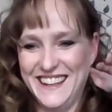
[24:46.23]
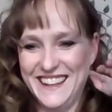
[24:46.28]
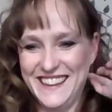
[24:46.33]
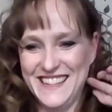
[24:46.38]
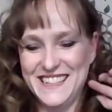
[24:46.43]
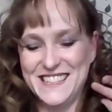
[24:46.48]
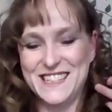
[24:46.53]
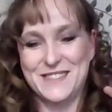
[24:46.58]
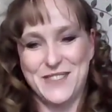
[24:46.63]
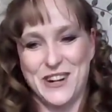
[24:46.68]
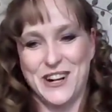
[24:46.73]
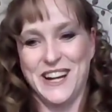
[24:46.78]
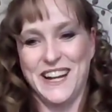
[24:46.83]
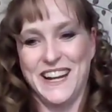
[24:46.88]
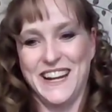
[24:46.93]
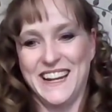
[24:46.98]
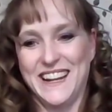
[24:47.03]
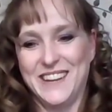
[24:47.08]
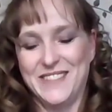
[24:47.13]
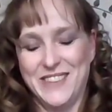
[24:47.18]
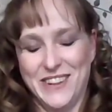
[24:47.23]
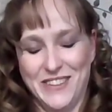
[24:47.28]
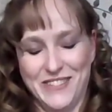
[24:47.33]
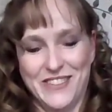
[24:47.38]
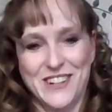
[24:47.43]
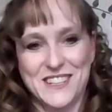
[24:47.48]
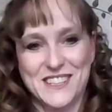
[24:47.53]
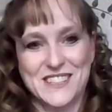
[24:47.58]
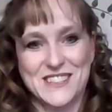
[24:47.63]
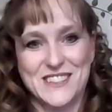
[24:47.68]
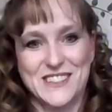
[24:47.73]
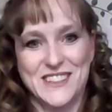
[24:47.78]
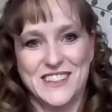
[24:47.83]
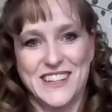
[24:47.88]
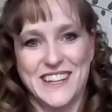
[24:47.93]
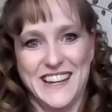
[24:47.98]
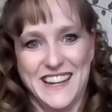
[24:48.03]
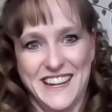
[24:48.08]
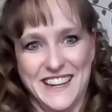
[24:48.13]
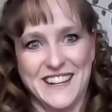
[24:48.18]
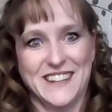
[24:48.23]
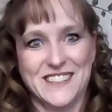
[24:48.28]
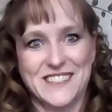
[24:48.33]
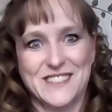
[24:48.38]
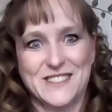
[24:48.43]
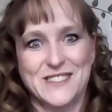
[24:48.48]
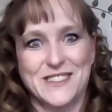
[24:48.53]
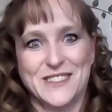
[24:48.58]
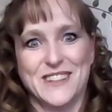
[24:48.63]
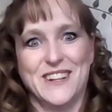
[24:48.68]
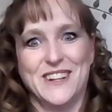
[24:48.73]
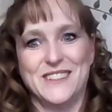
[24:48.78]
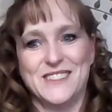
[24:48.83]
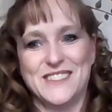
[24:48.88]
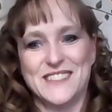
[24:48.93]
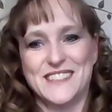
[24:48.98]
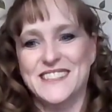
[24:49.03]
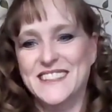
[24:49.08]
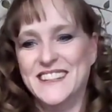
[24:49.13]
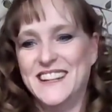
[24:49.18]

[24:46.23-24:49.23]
this morning before school in her school clothes.